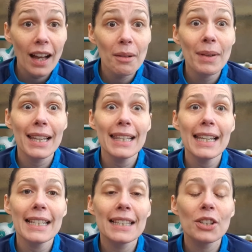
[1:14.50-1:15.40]
at
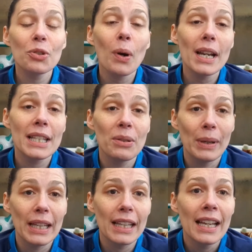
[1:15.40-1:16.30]
least twice a
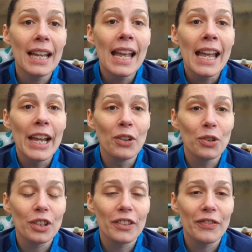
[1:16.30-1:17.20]
week in
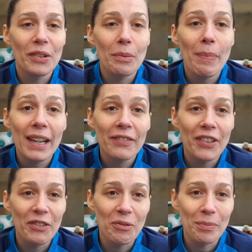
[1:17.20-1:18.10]
order to feel the
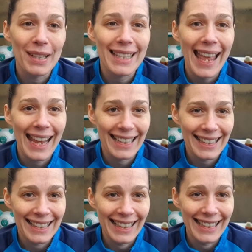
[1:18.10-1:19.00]
benefit from these
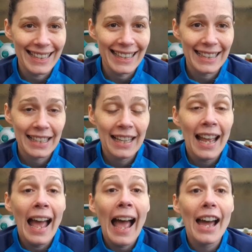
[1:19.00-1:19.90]
exercises.
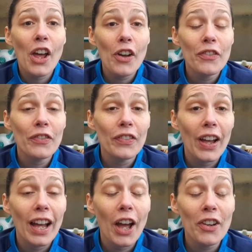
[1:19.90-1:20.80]
And
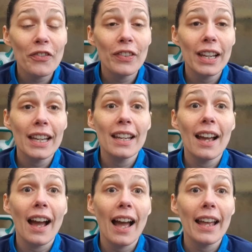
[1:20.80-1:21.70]

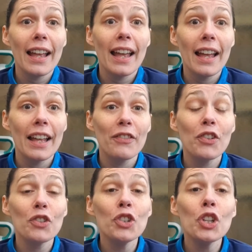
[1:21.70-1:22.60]
hopefully, if
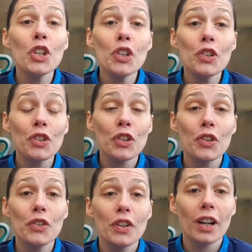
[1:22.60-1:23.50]
you're new
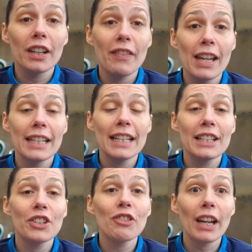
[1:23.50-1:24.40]
to kind of any
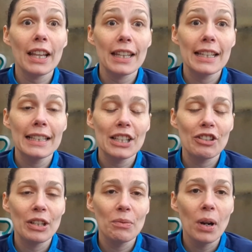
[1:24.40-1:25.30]
strength and
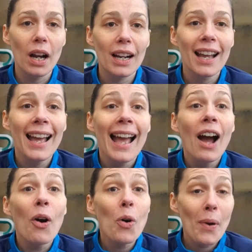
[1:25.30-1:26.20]
conditioning work,
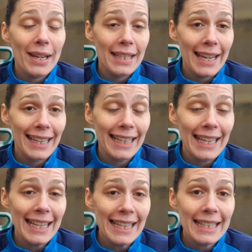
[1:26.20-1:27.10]
always take it
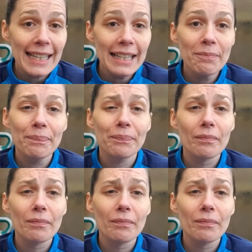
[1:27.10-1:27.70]
easy.